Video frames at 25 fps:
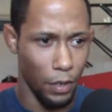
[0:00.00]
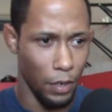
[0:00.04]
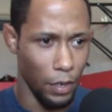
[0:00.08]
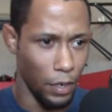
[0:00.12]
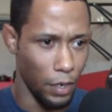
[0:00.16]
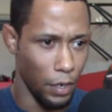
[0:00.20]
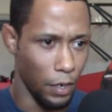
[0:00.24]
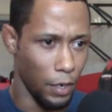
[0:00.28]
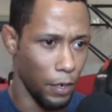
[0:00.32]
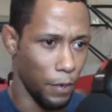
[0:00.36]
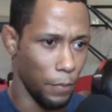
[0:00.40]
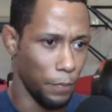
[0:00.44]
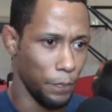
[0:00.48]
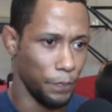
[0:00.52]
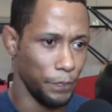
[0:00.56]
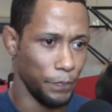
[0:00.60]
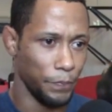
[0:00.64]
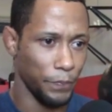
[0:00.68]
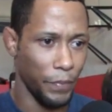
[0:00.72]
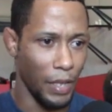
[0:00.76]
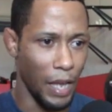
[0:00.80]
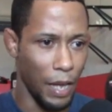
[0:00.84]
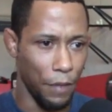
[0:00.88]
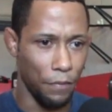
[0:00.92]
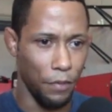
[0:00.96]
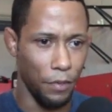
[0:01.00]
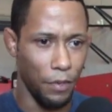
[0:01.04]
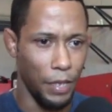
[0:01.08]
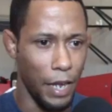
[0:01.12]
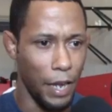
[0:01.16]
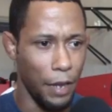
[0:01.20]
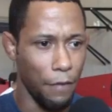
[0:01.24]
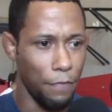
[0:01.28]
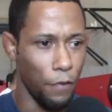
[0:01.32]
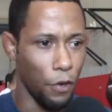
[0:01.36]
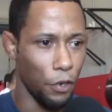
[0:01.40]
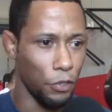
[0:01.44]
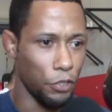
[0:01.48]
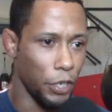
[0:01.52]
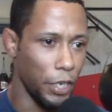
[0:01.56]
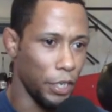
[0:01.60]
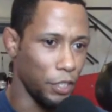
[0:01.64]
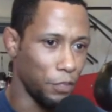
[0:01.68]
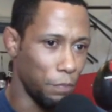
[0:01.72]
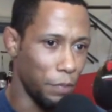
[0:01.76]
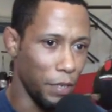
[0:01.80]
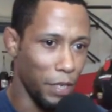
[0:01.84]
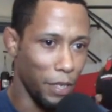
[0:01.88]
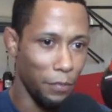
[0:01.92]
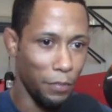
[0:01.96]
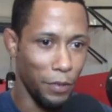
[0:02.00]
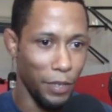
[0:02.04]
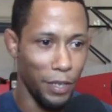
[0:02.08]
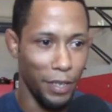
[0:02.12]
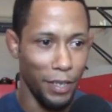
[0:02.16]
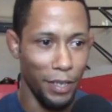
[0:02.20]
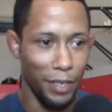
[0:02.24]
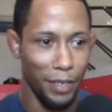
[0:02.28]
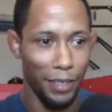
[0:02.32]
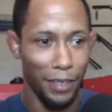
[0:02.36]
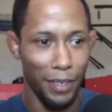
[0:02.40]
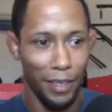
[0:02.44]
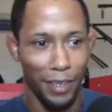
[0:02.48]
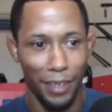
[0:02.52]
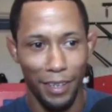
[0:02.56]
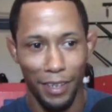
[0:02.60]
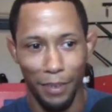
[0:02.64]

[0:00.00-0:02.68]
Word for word: um, after that, I fought Chase Beebe.